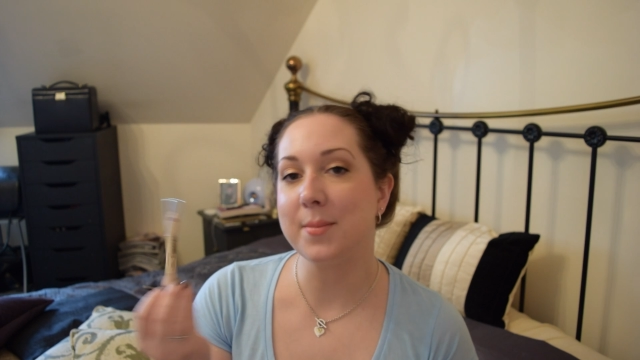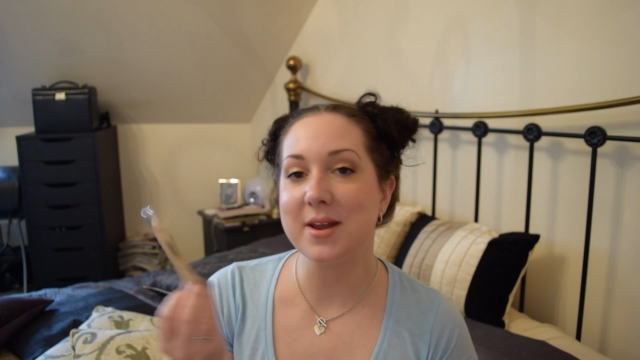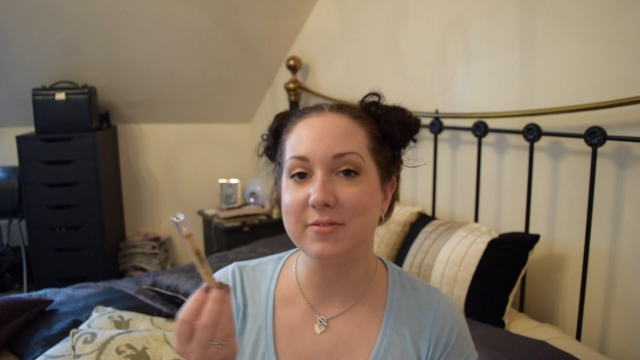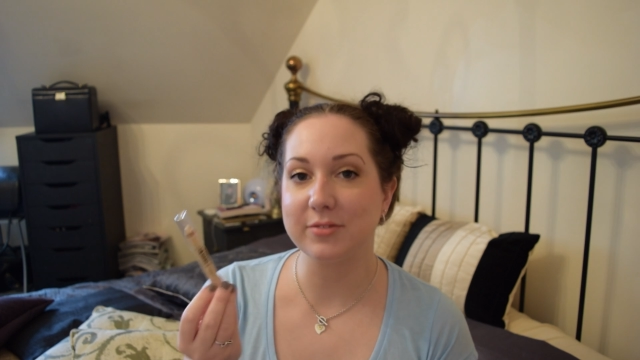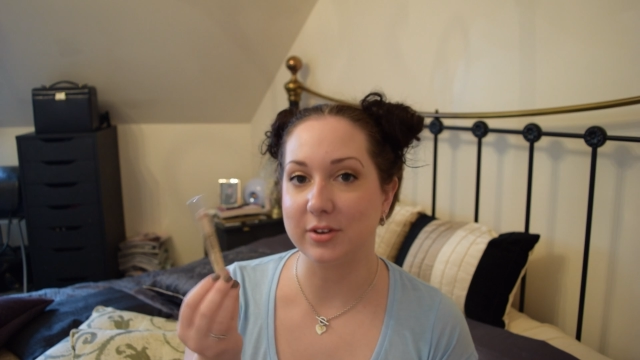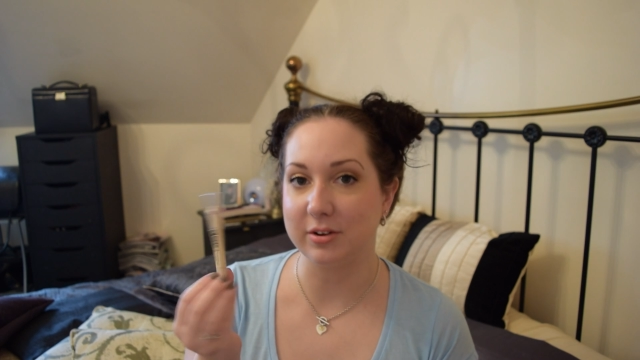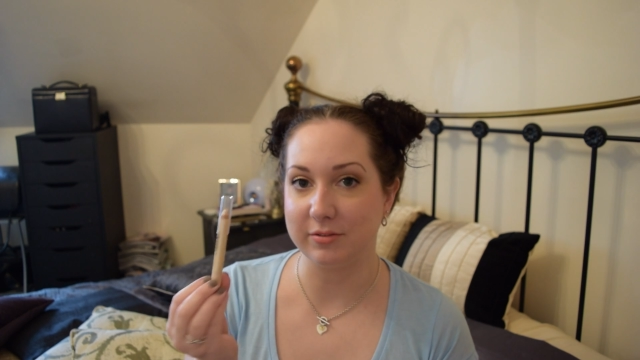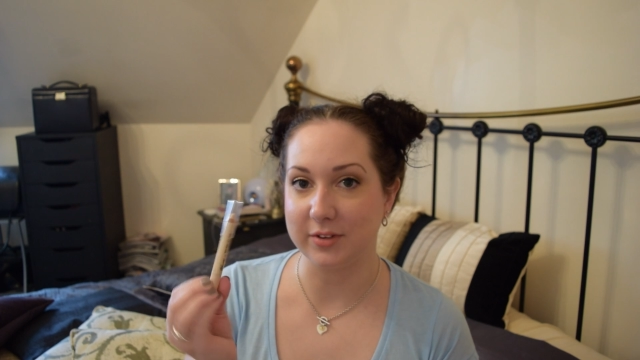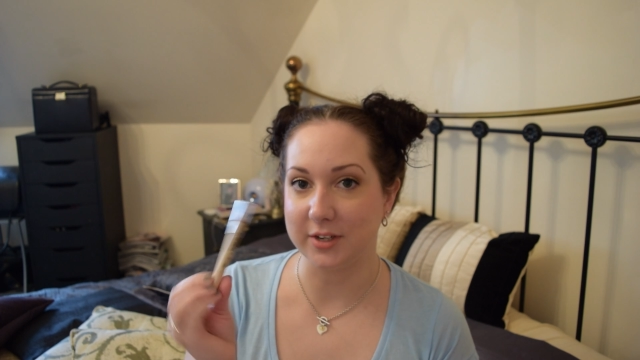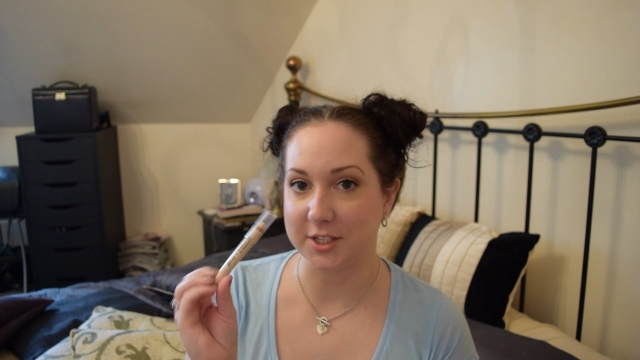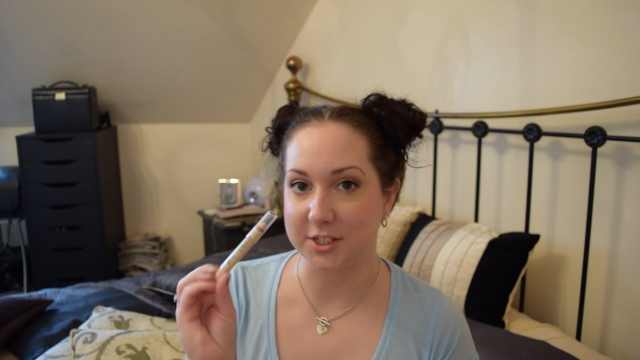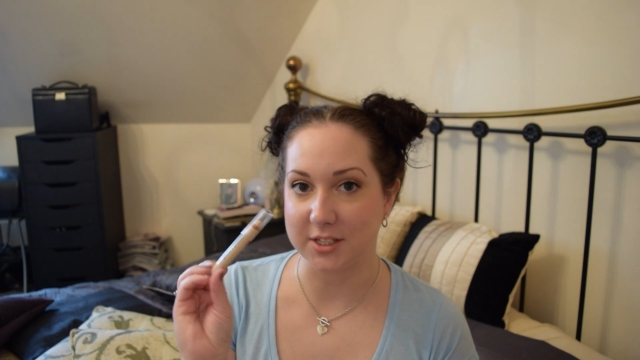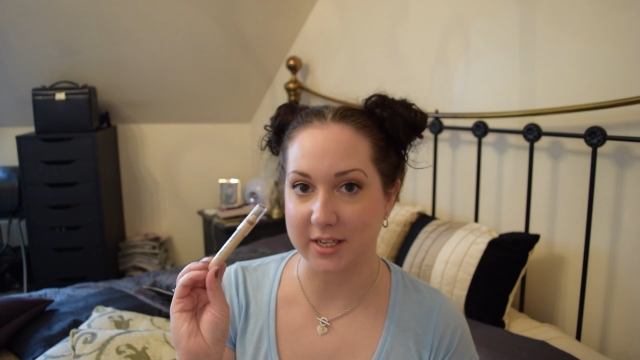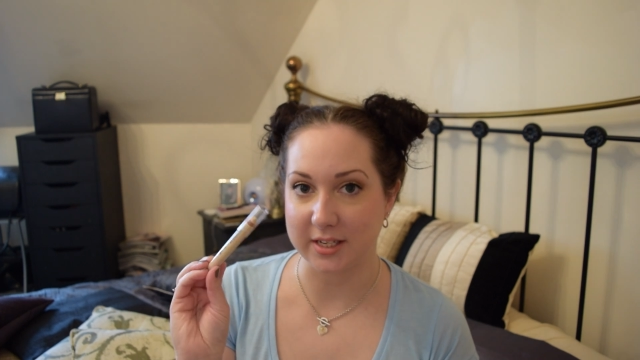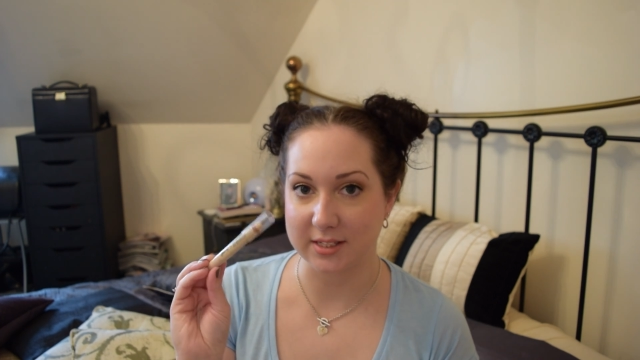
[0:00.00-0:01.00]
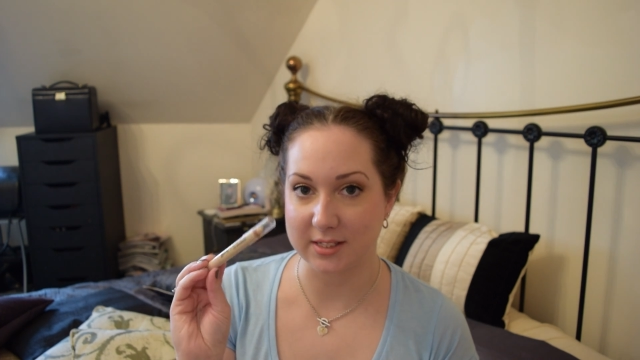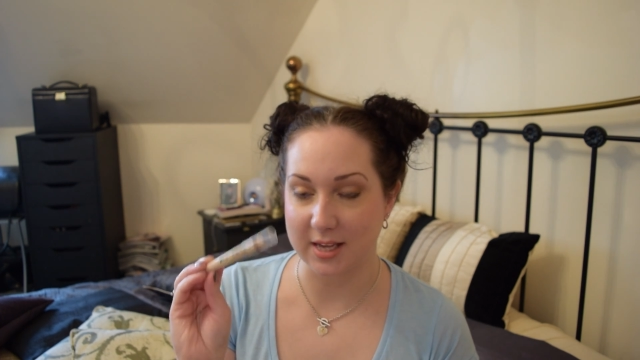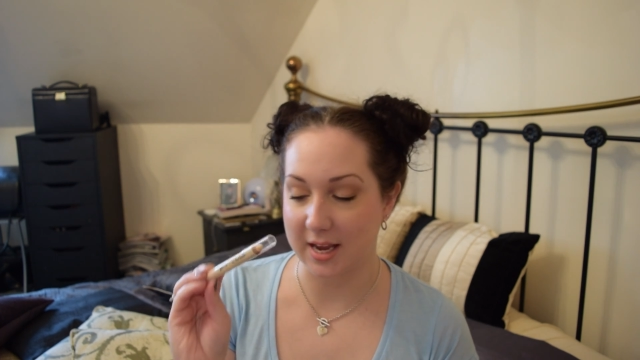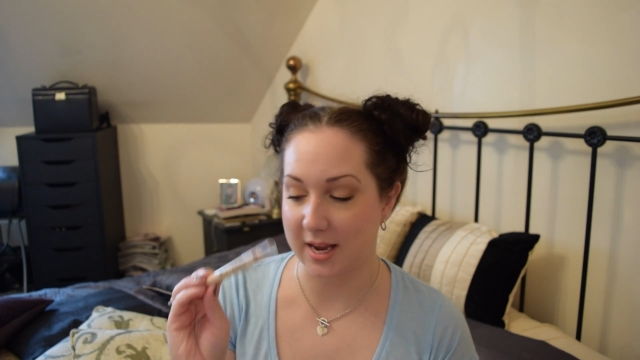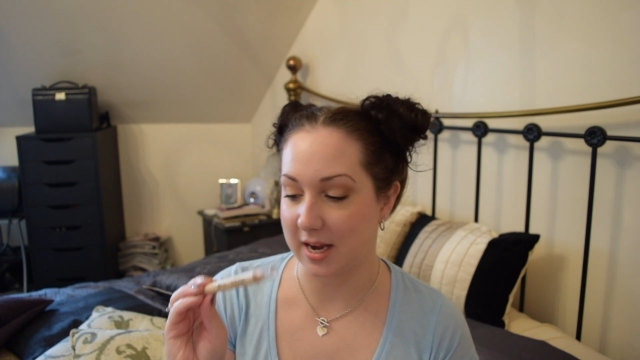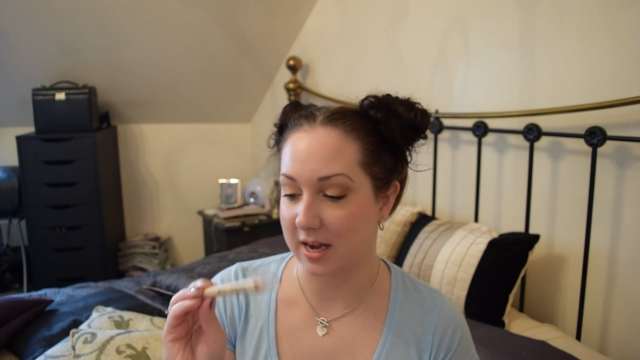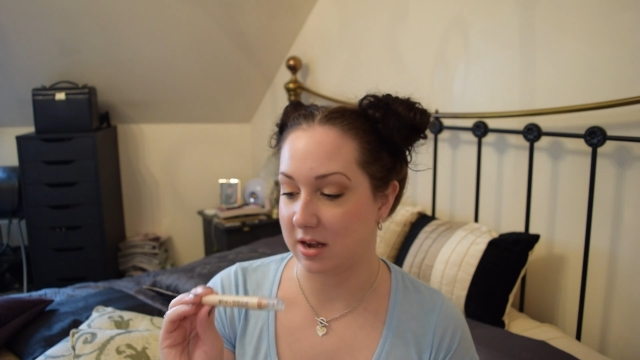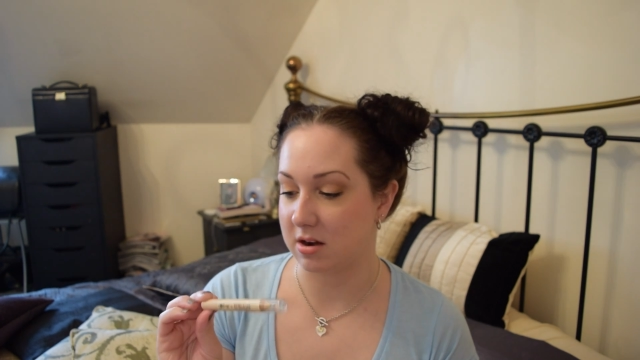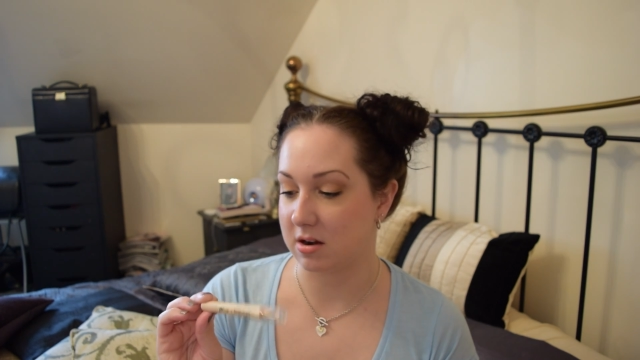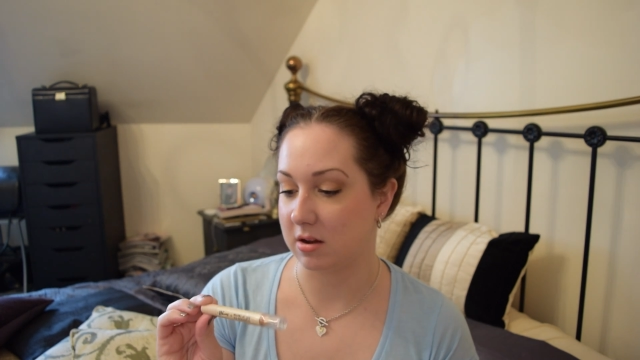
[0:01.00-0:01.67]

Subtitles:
never going to finish this in